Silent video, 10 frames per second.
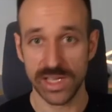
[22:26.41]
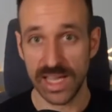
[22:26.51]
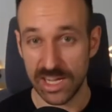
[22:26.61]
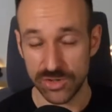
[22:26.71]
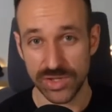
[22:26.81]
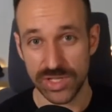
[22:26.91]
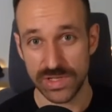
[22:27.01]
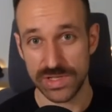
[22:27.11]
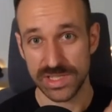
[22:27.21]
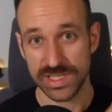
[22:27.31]
How to
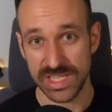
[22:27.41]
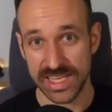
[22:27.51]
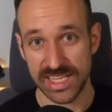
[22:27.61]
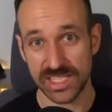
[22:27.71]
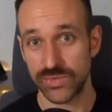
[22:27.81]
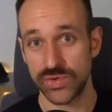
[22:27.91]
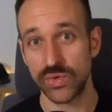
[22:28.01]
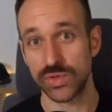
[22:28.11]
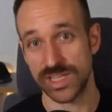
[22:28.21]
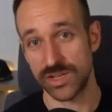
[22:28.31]
use the native
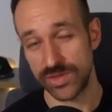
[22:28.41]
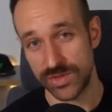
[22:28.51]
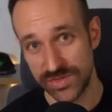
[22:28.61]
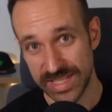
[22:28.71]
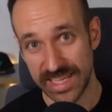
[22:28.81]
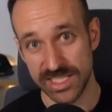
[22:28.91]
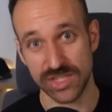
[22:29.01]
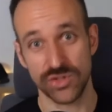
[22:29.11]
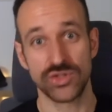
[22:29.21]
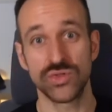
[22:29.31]
tools, how to use
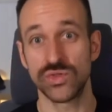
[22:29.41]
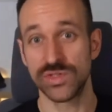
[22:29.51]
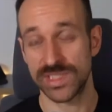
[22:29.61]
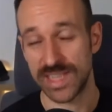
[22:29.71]
Xcode tools,